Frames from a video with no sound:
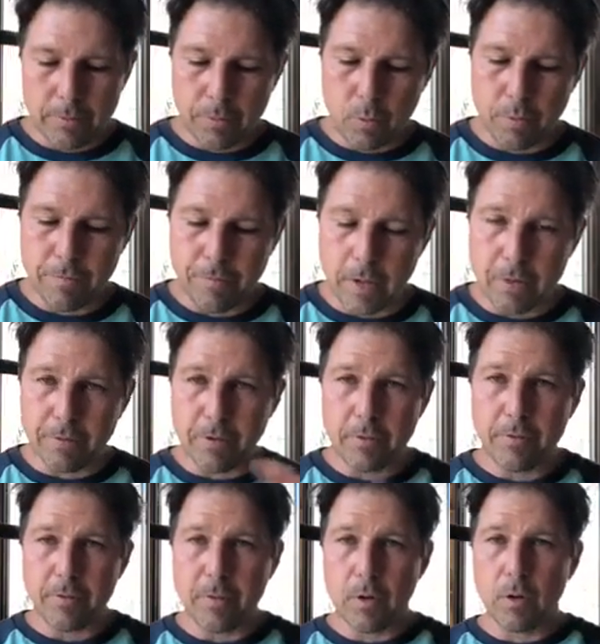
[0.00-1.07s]
So we're flushing
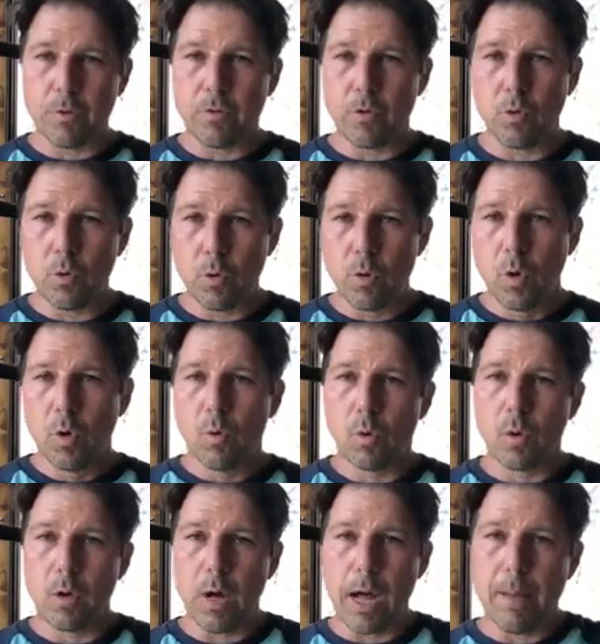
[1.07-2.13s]
CO2,
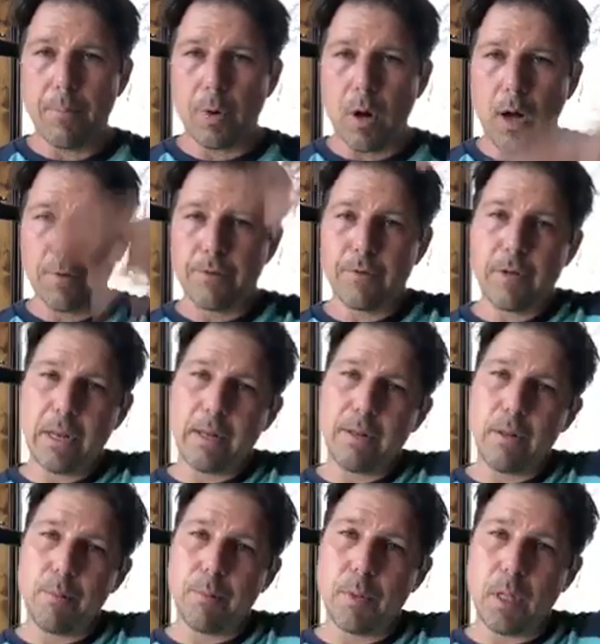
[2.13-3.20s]
we're
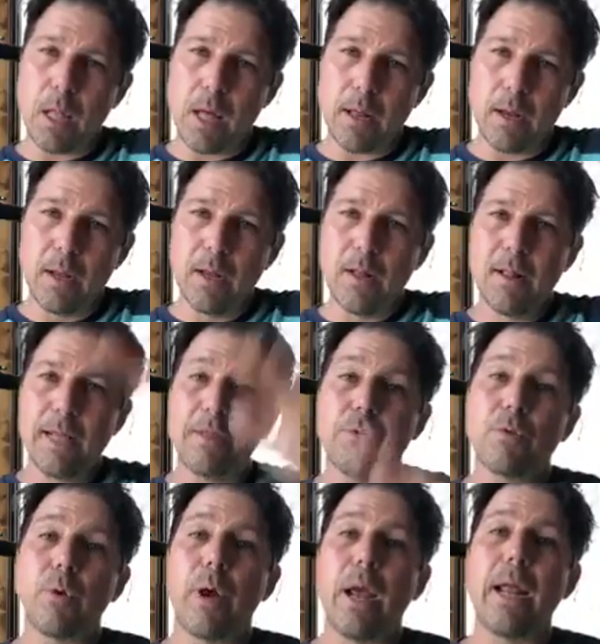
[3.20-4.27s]
hyperoxygenating the blood. It's
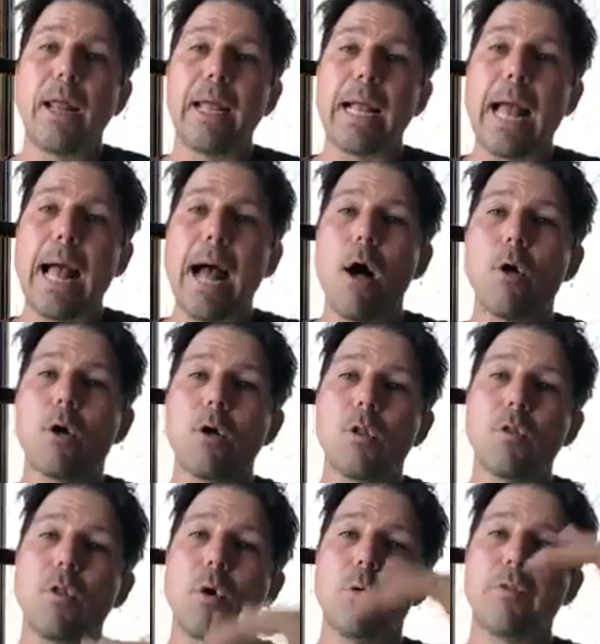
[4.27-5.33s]
creating
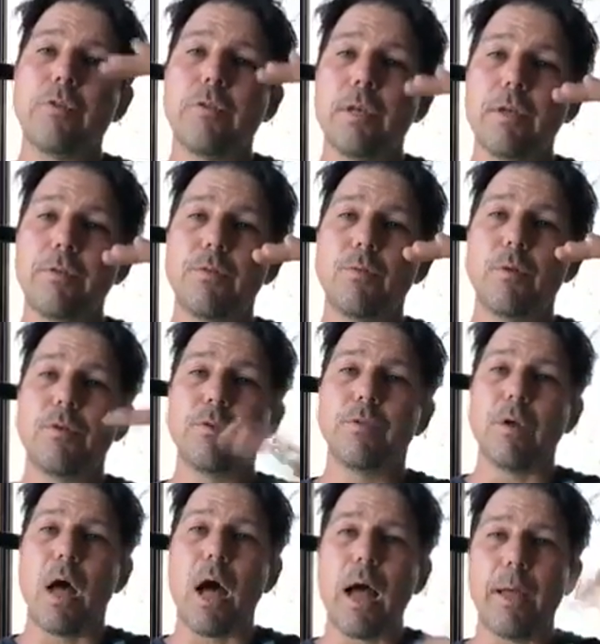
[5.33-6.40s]
alkalosis, which is
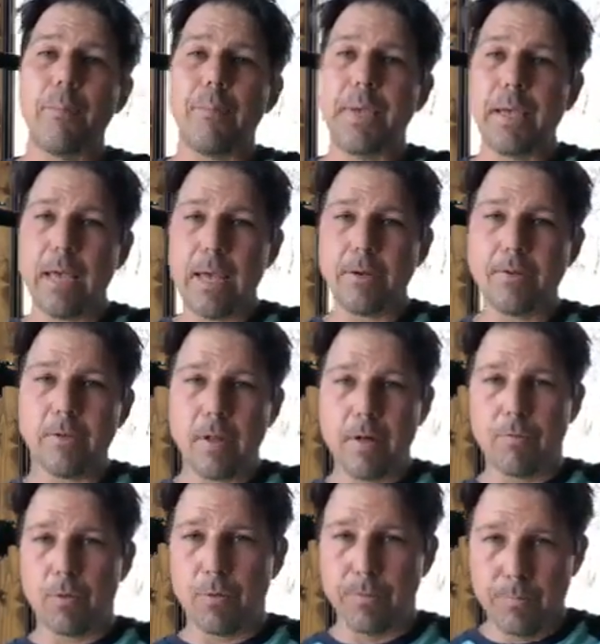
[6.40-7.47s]
a high pH
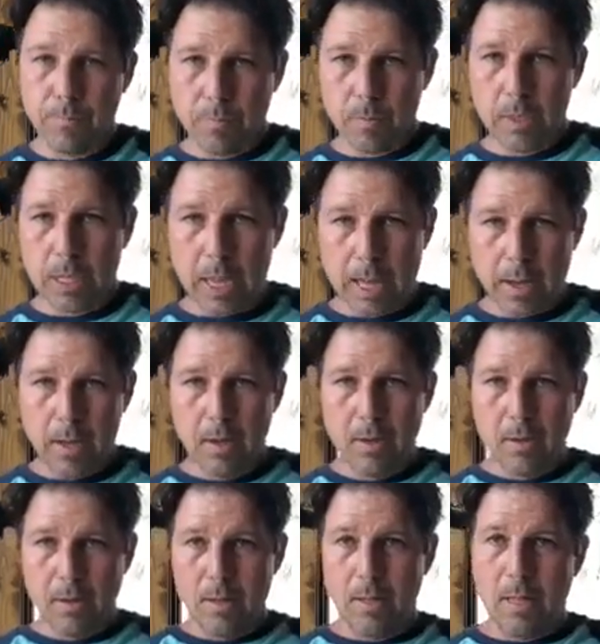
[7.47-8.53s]
level, okay?
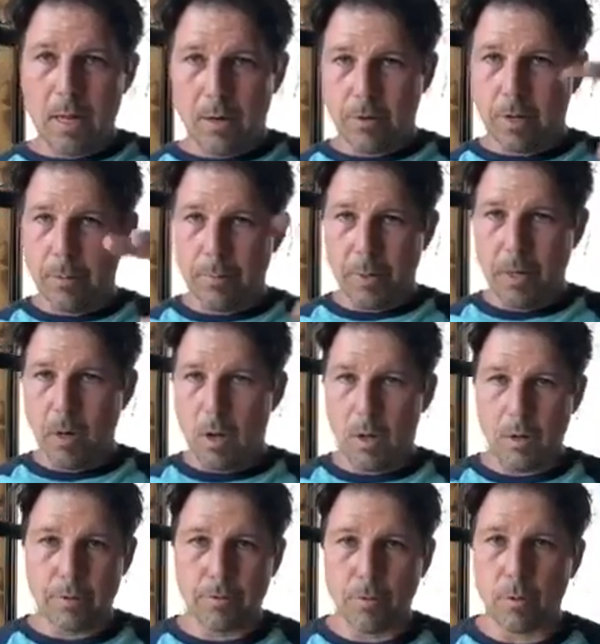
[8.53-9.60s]
And there could be
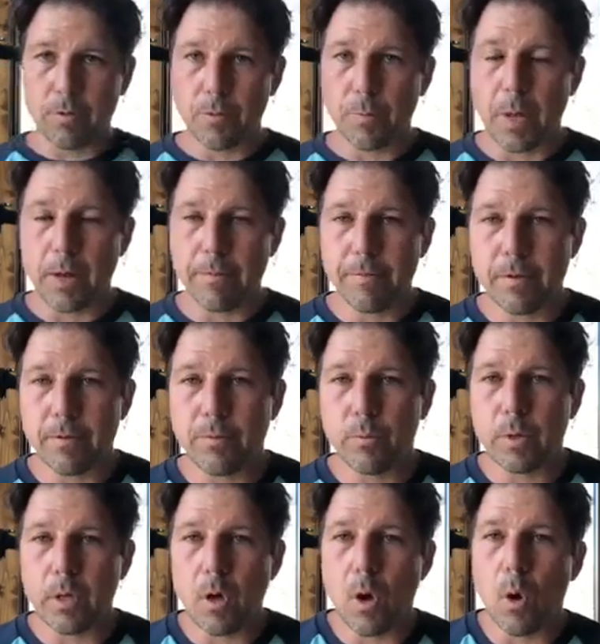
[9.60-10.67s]
all sorts of benefits.
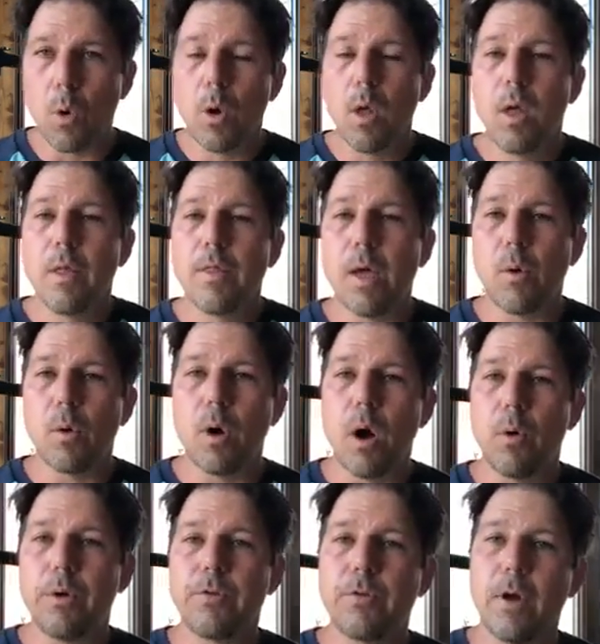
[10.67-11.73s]
We know that we're
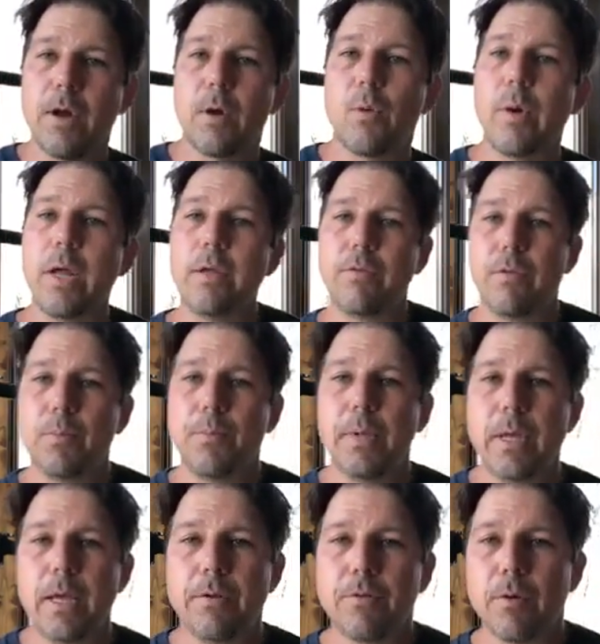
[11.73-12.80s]
always trying to raise the
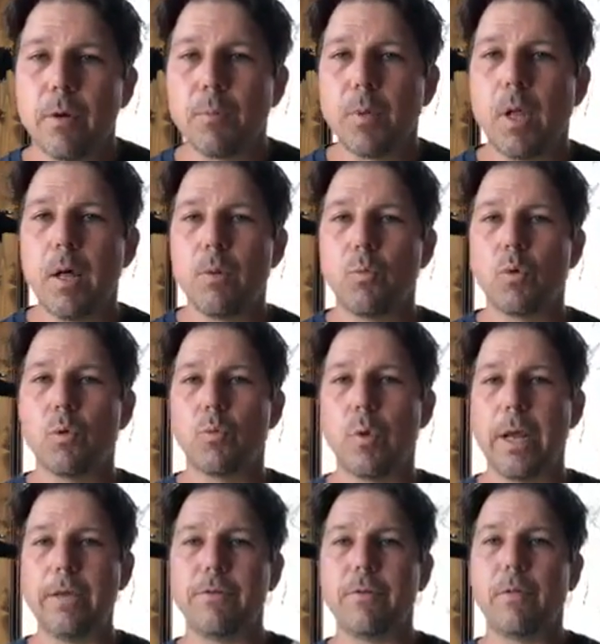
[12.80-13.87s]
pH in our blood. We're
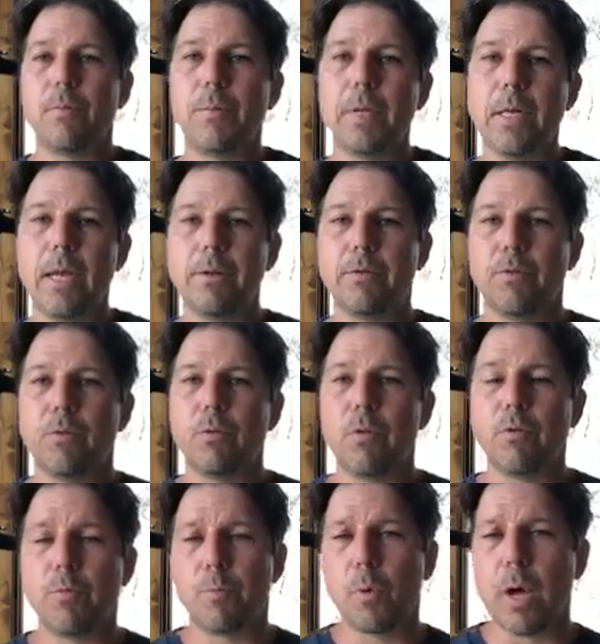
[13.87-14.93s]
raising the pH through
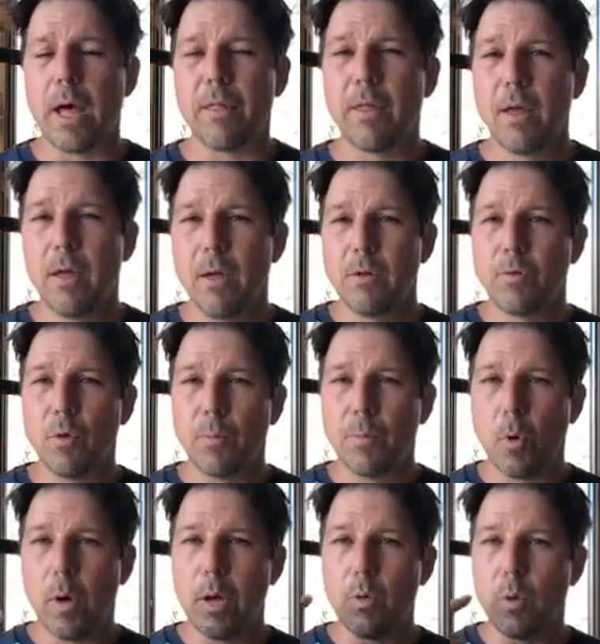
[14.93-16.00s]
this breath to a
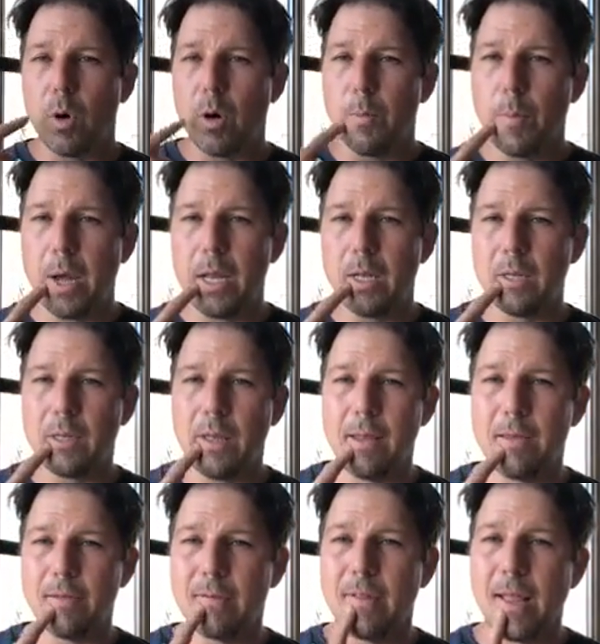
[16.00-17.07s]
point where it might
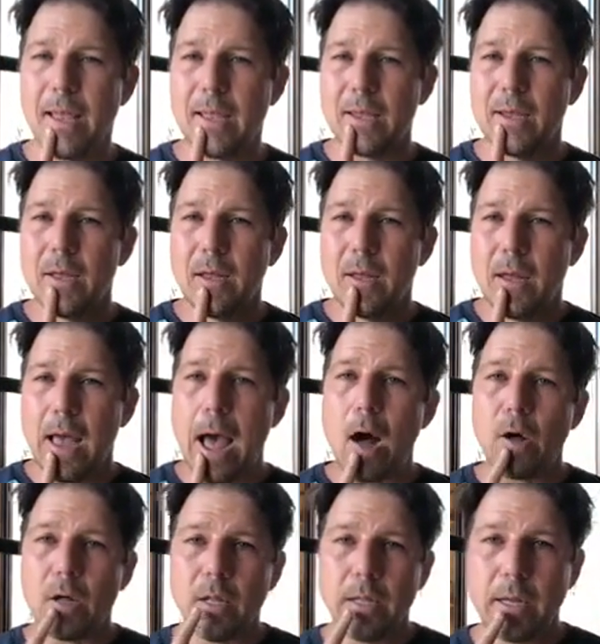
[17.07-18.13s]
taste like
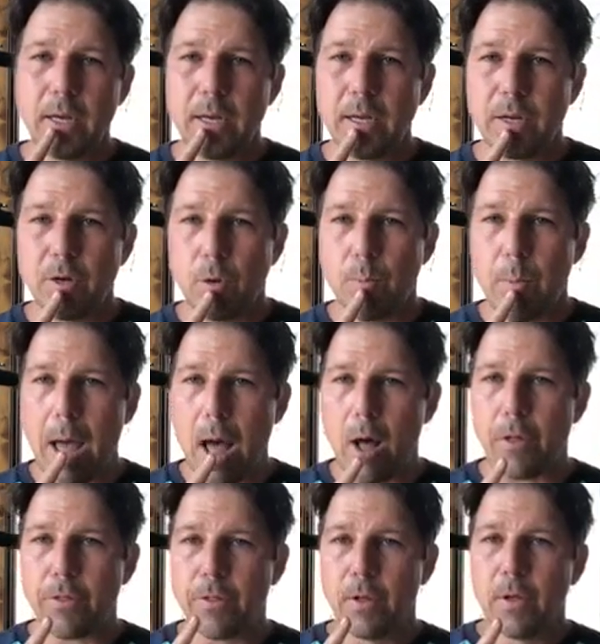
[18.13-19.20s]
alkalinity in your
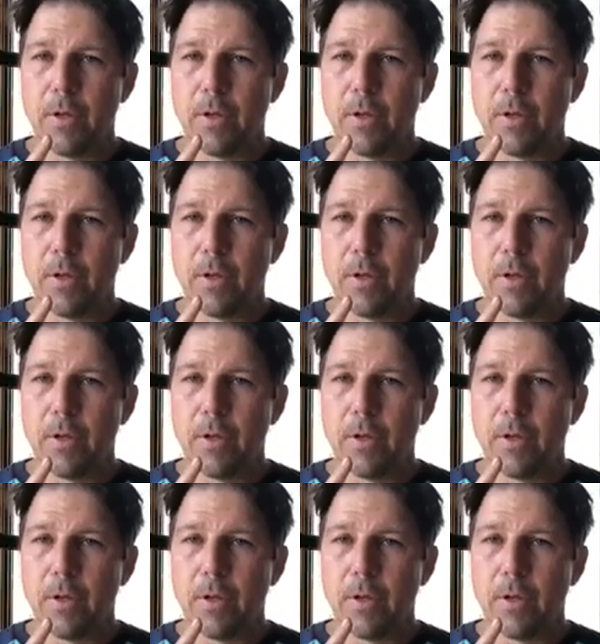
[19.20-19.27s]
mouth.